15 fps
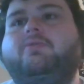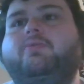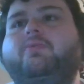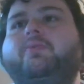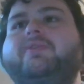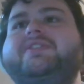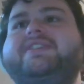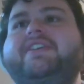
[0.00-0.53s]

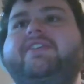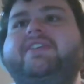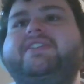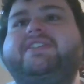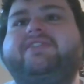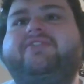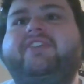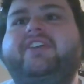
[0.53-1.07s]
Was there a
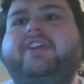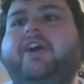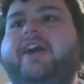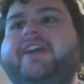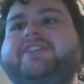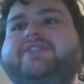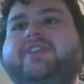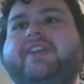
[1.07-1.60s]
different... Oh, I
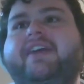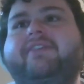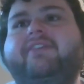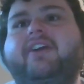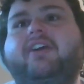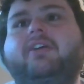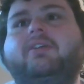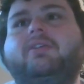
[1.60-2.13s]
guess you didn't have go.